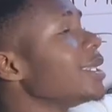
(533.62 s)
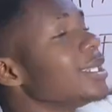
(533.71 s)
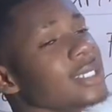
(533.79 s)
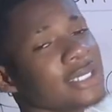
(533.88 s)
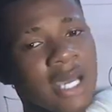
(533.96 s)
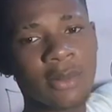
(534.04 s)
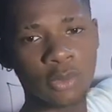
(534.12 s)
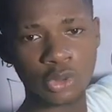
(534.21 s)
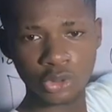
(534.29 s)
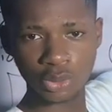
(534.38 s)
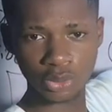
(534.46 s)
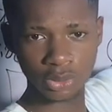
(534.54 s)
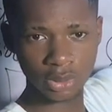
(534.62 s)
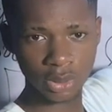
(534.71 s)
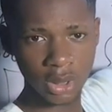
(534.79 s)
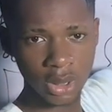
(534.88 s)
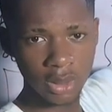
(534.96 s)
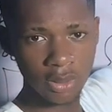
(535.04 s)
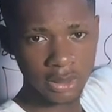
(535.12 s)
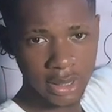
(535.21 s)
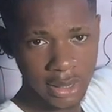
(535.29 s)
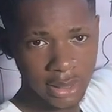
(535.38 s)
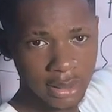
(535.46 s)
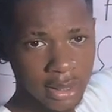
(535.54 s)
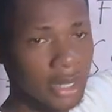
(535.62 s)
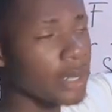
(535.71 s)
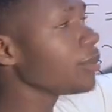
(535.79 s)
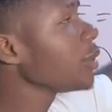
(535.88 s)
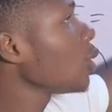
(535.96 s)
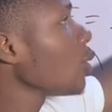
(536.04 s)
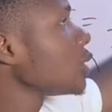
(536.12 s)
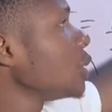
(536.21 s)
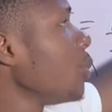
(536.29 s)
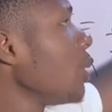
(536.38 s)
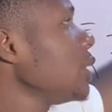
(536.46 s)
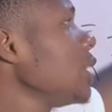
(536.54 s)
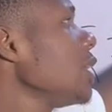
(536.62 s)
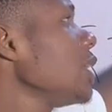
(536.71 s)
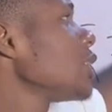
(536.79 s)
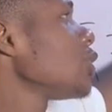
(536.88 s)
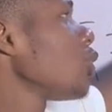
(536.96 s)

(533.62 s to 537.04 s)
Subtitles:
a linear motion. Okay, because the body is